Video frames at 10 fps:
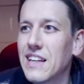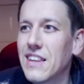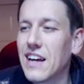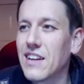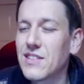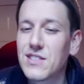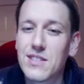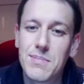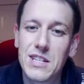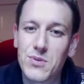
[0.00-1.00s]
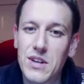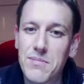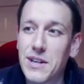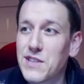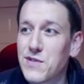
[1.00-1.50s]
that's b squared
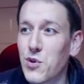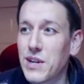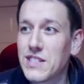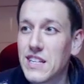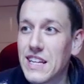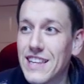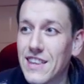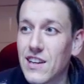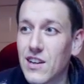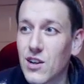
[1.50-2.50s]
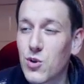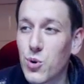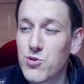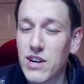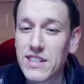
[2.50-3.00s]
minus 4ac in the
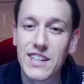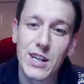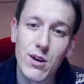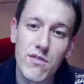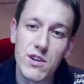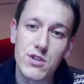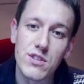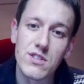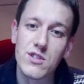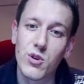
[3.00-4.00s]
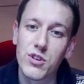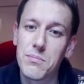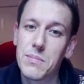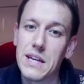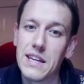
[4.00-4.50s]
quadratic coefficients not the
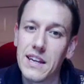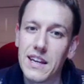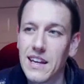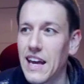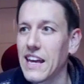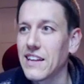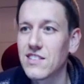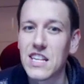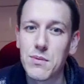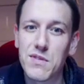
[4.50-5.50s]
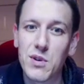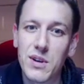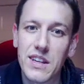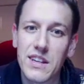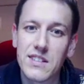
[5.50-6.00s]
b a and c we've
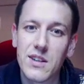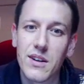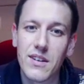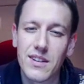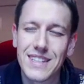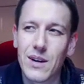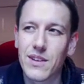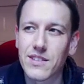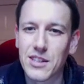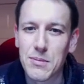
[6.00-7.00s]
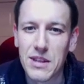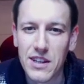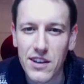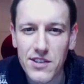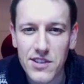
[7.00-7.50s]
got here so I doubt that's going to be
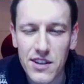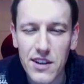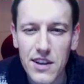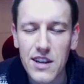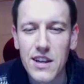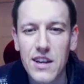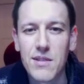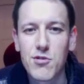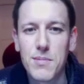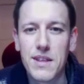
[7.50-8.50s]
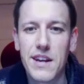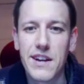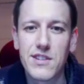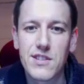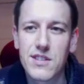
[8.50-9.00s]
the answer probably there
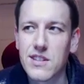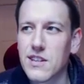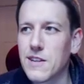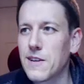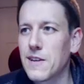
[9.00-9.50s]
just to